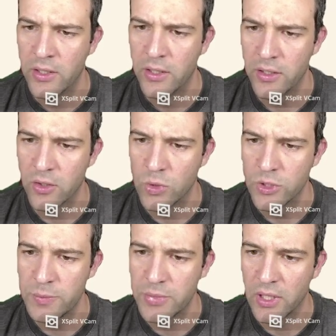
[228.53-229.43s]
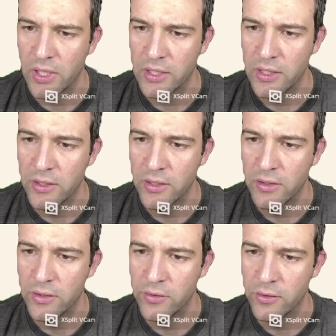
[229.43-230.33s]
They are wispy like hair
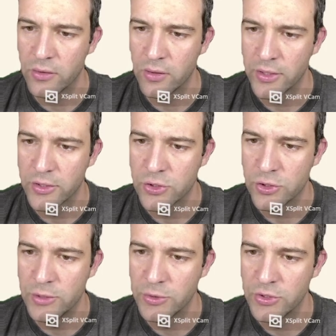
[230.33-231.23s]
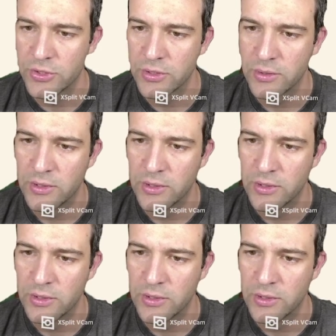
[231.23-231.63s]
and look like streamers.